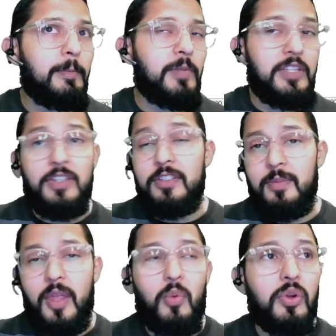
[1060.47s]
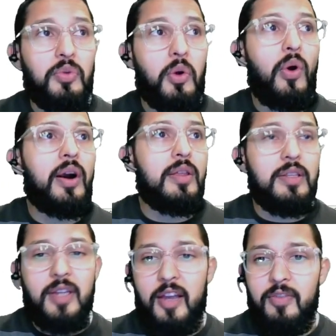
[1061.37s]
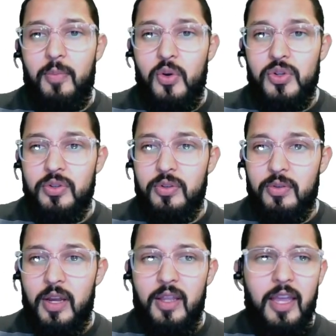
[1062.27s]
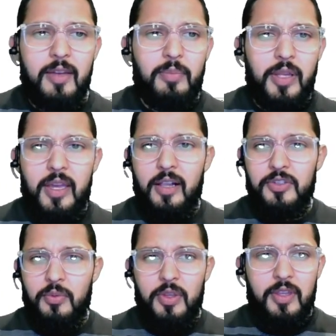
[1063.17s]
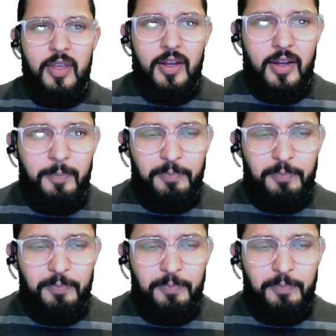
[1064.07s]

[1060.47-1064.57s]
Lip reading: a system that will require this kind of motion, right? I can play also with the